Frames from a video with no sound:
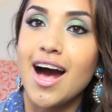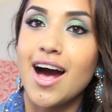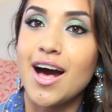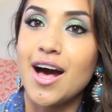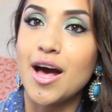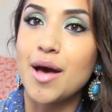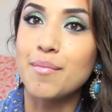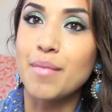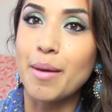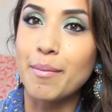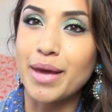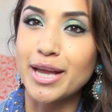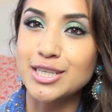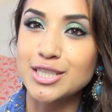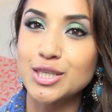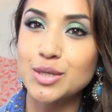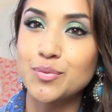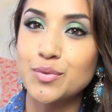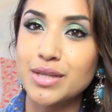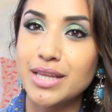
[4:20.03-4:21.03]
Um, I'm
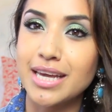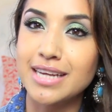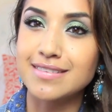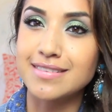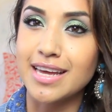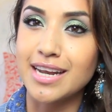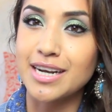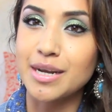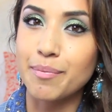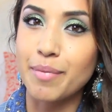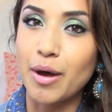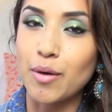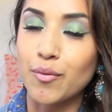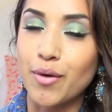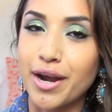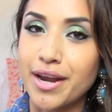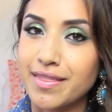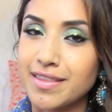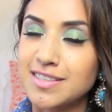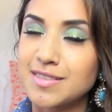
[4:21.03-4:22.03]
actually really excited about
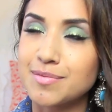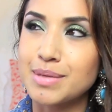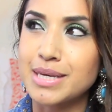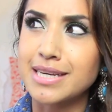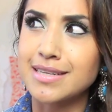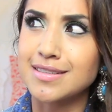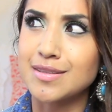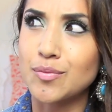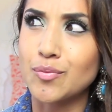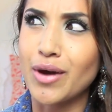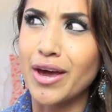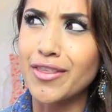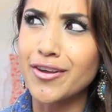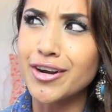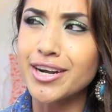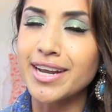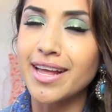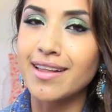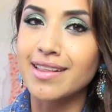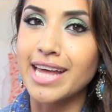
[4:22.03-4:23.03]
wearing this because the
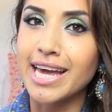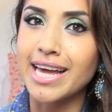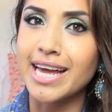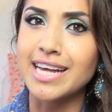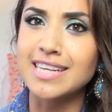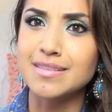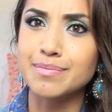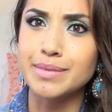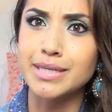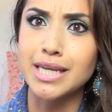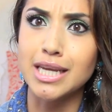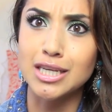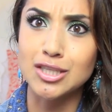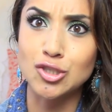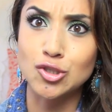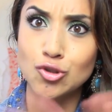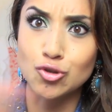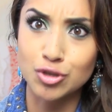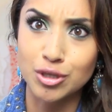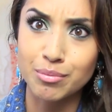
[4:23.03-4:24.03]
weather in LA has been
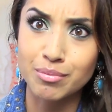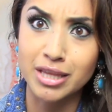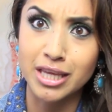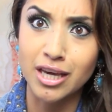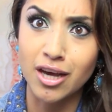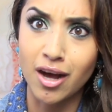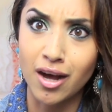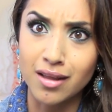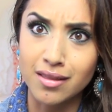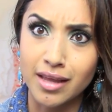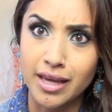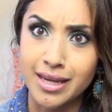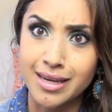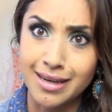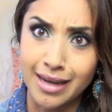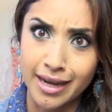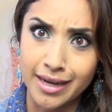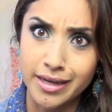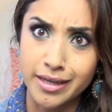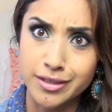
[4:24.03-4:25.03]
extremely hot, like
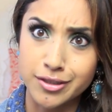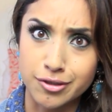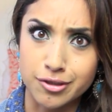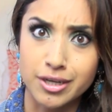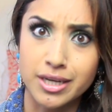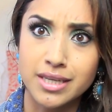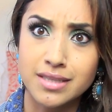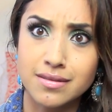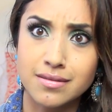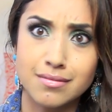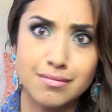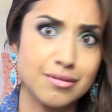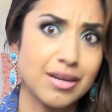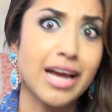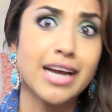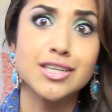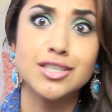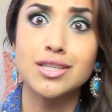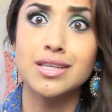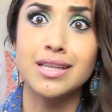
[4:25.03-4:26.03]
90 degrees,
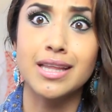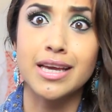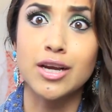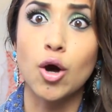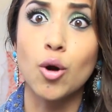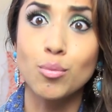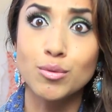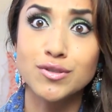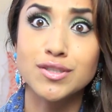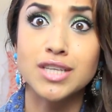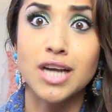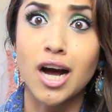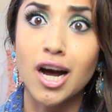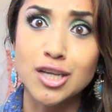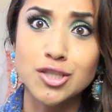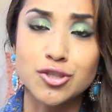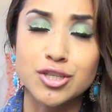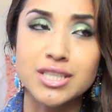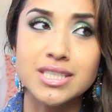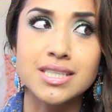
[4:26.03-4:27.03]
actually like almost
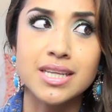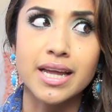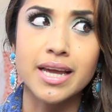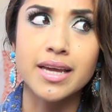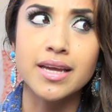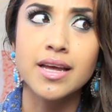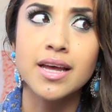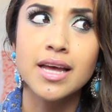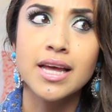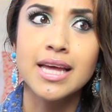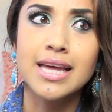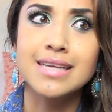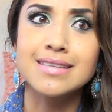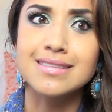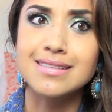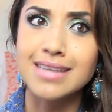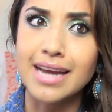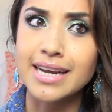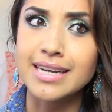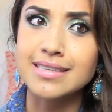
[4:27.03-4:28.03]
100. Today
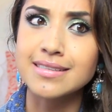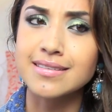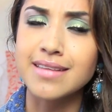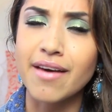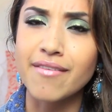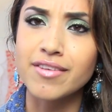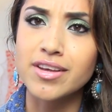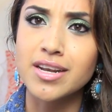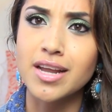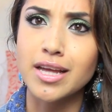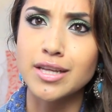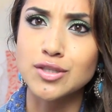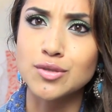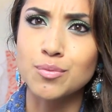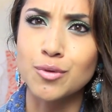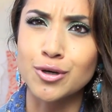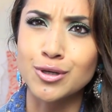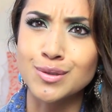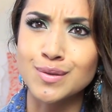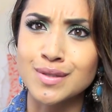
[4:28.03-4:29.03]
is 97 and
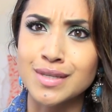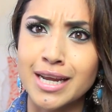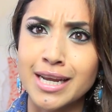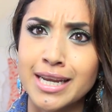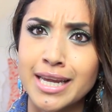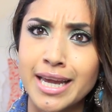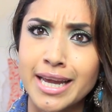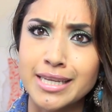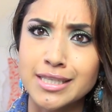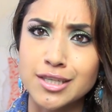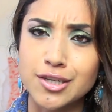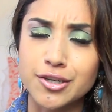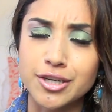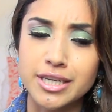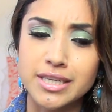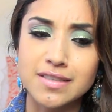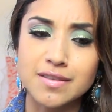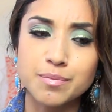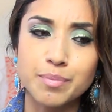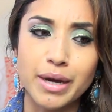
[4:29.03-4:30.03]
tomorrow's 98
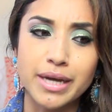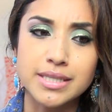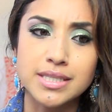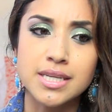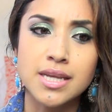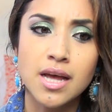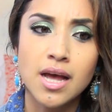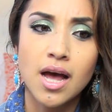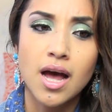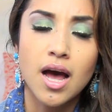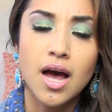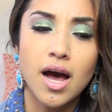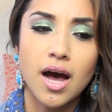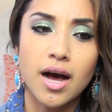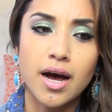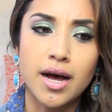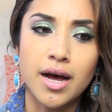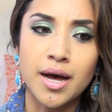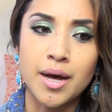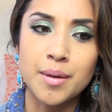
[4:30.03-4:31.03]
degrees. But
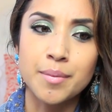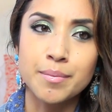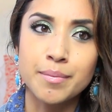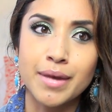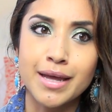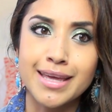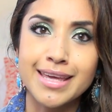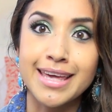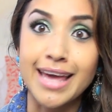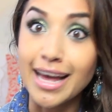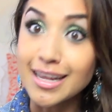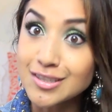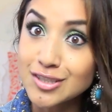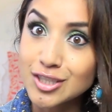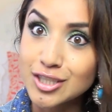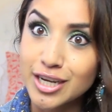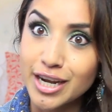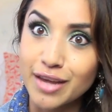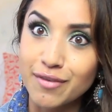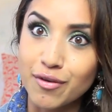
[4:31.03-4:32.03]
um,
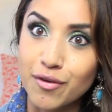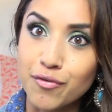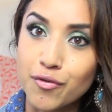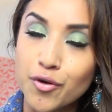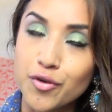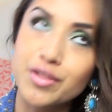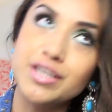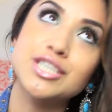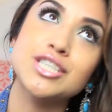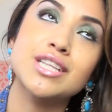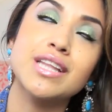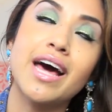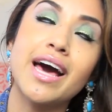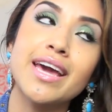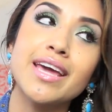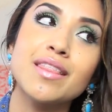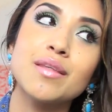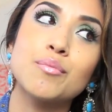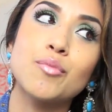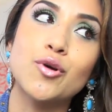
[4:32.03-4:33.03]
yesterday for 4th of
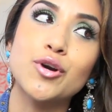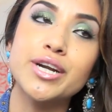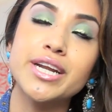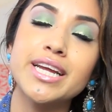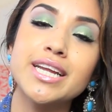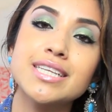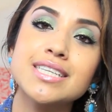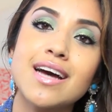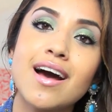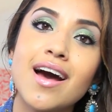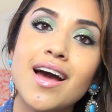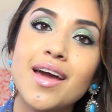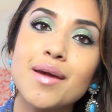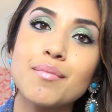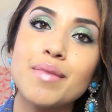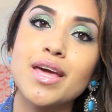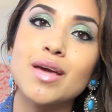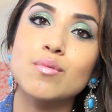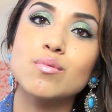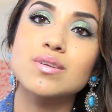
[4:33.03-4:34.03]
July in the morning
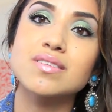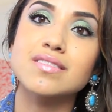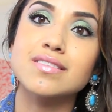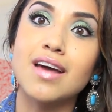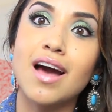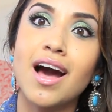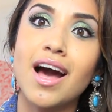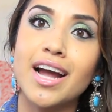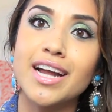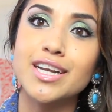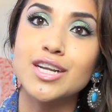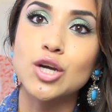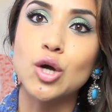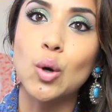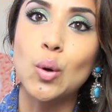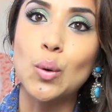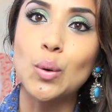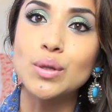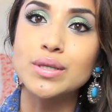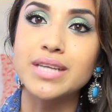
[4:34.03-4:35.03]
time, it was kind of
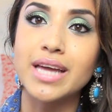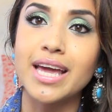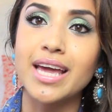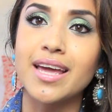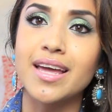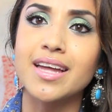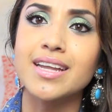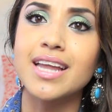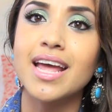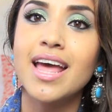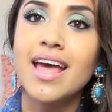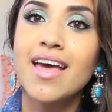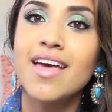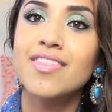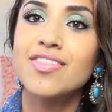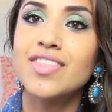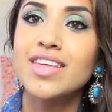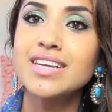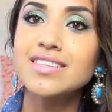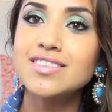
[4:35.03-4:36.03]
cold and
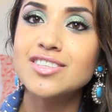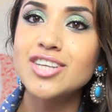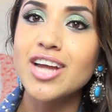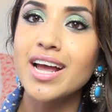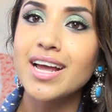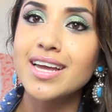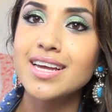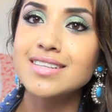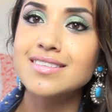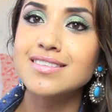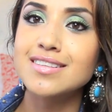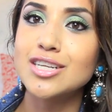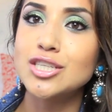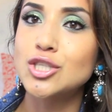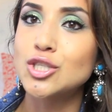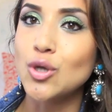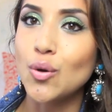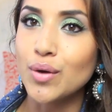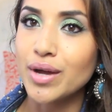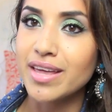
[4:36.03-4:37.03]
these jackets
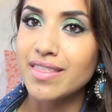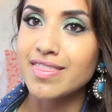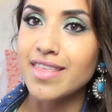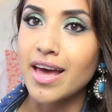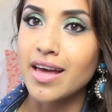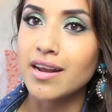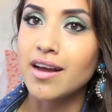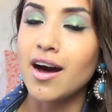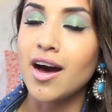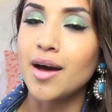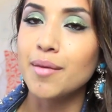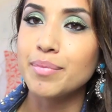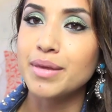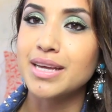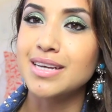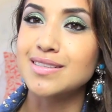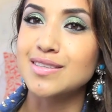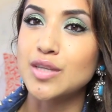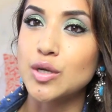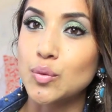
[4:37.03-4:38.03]
don't get that hot
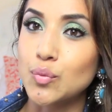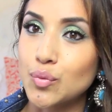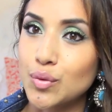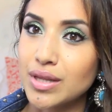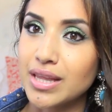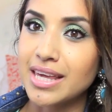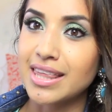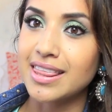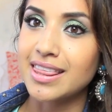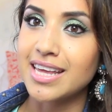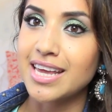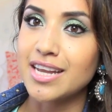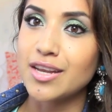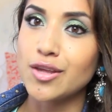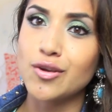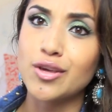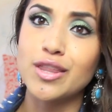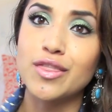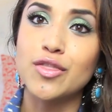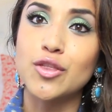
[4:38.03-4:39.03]
because they're really thin.
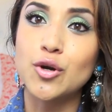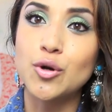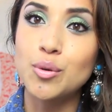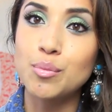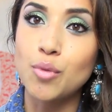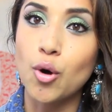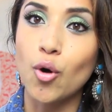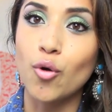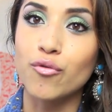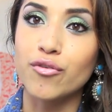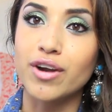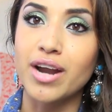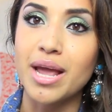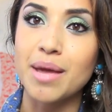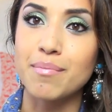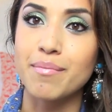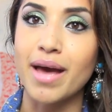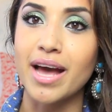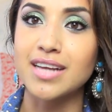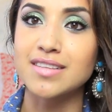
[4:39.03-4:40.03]
You can throw them over
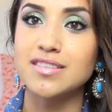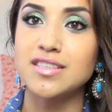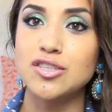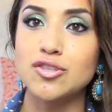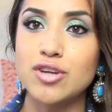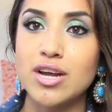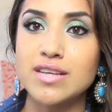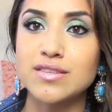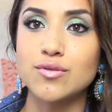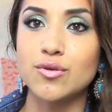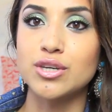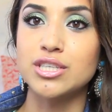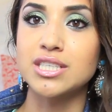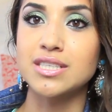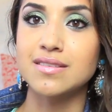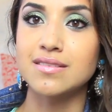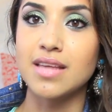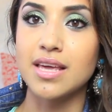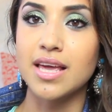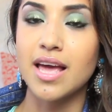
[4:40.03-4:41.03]
a maxi dress or
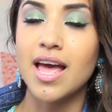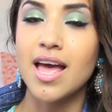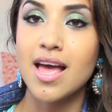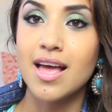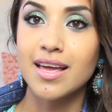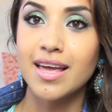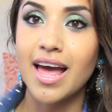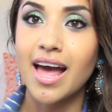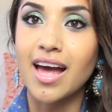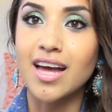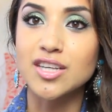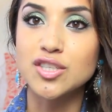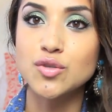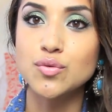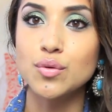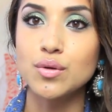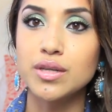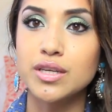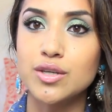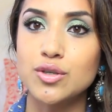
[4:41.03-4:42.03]
just like
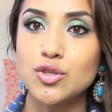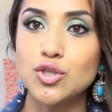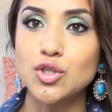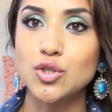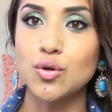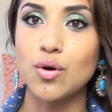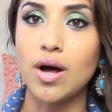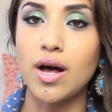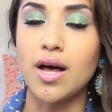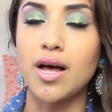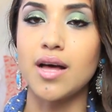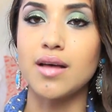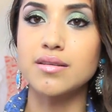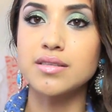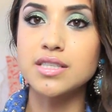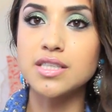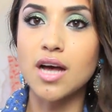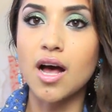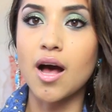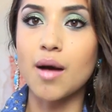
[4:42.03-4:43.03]
casual little uh,
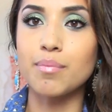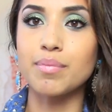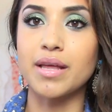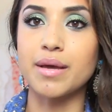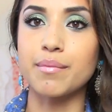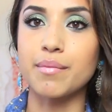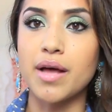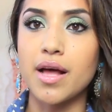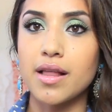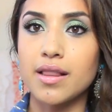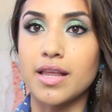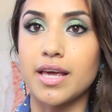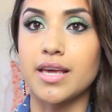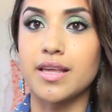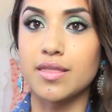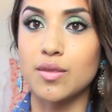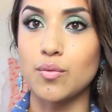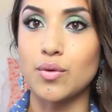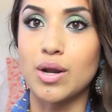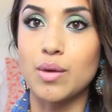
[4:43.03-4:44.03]
top length
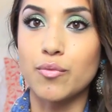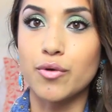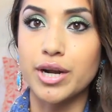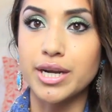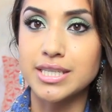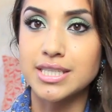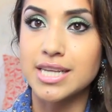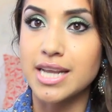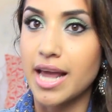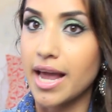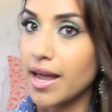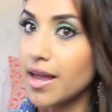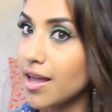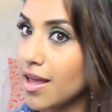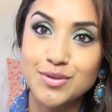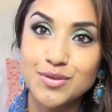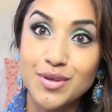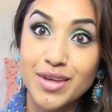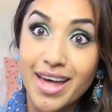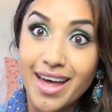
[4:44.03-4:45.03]
like the one I'm wearing today.
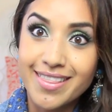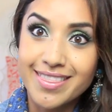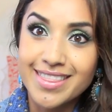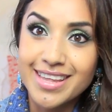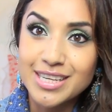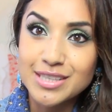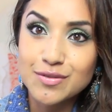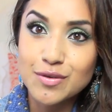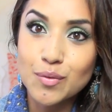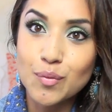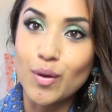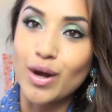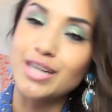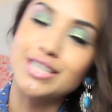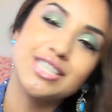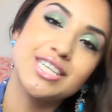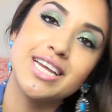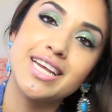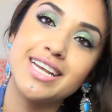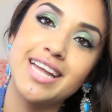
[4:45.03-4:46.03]
So yeah, thanks for
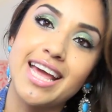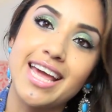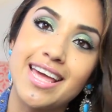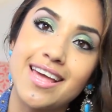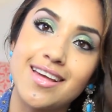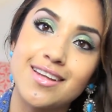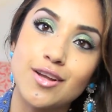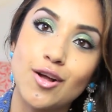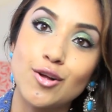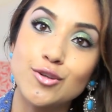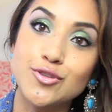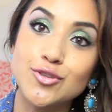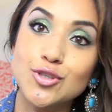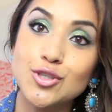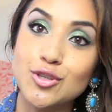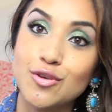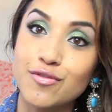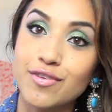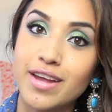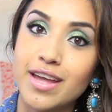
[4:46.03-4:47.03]
watching and
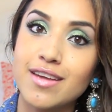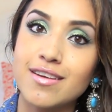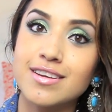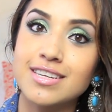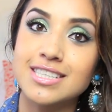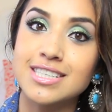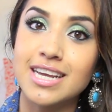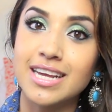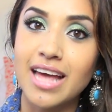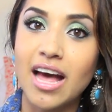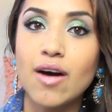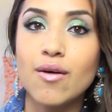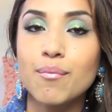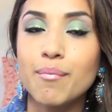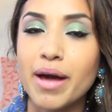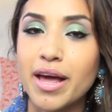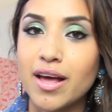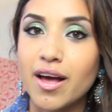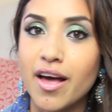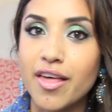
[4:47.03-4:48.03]
also don't forget you can check
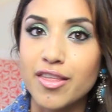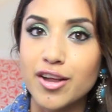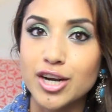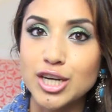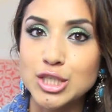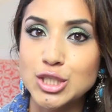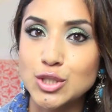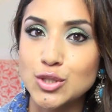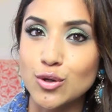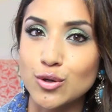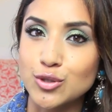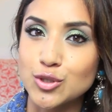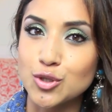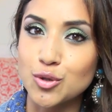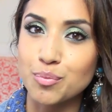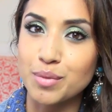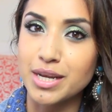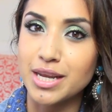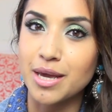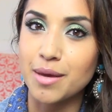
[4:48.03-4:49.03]
out my other
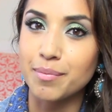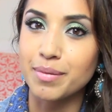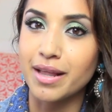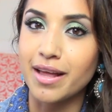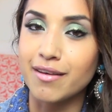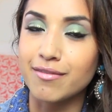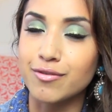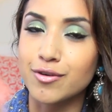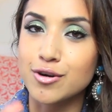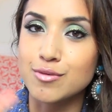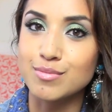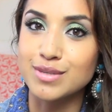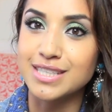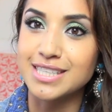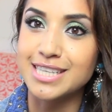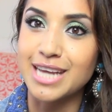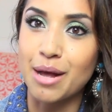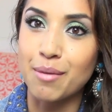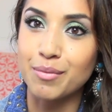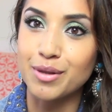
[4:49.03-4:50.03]
social media
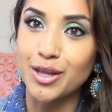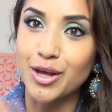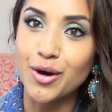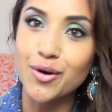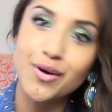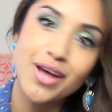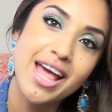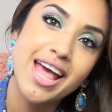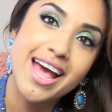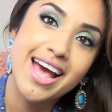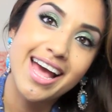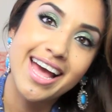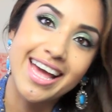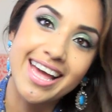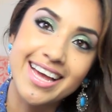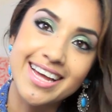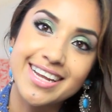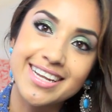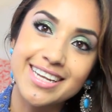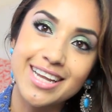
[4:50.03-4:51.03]
platforms down below
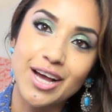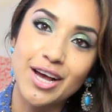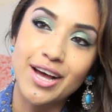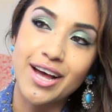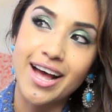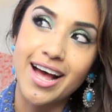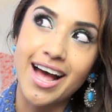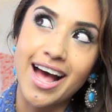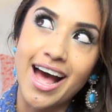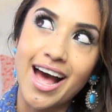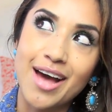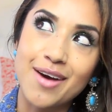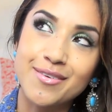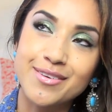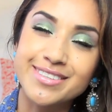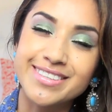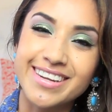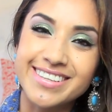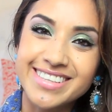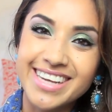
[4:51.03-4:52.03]
and I
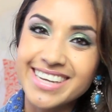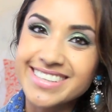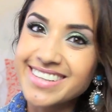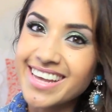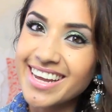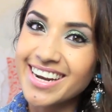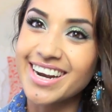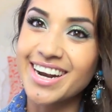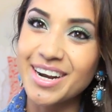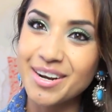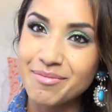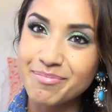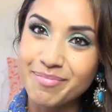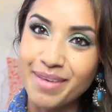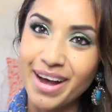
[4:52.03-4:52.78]
will talk to you guys later.